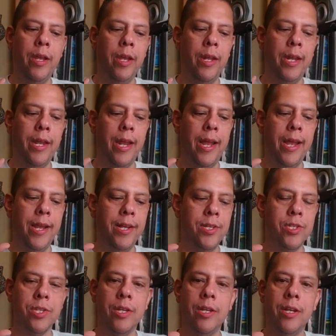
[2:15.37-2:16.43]
and it
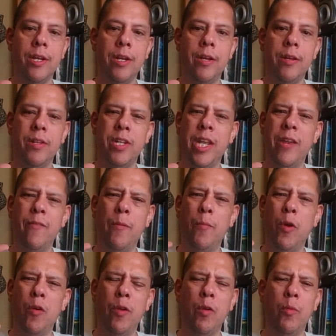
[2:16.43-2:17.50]
has uh, David
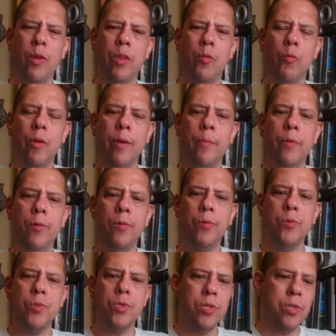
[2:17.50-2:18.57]
Bowie with the
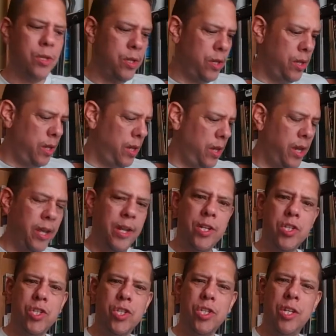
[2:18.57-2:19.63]
Rebels and
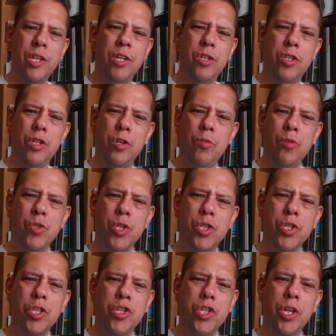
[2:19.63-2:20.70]
it's the tune
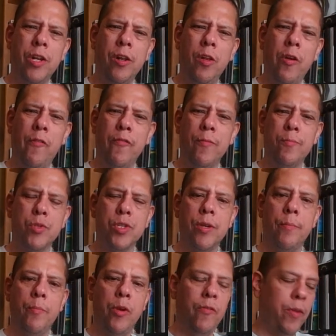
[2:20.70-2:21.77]
Just a Gigolo from
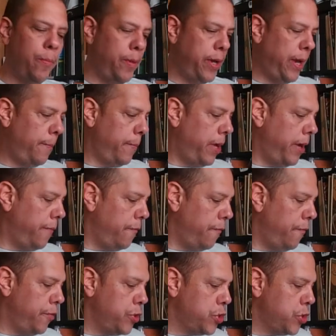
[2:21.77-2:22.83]
some movie, but I'm not
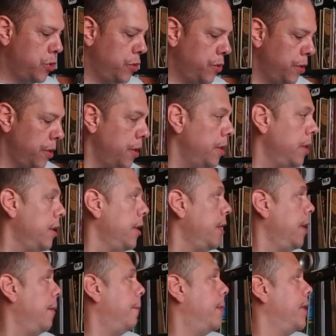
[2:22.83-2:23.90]
for sure.
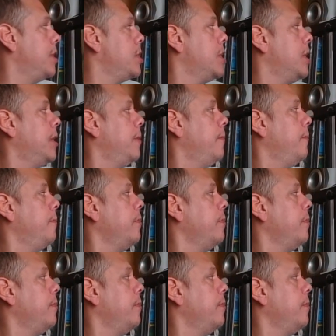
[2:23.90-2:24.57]
But uh,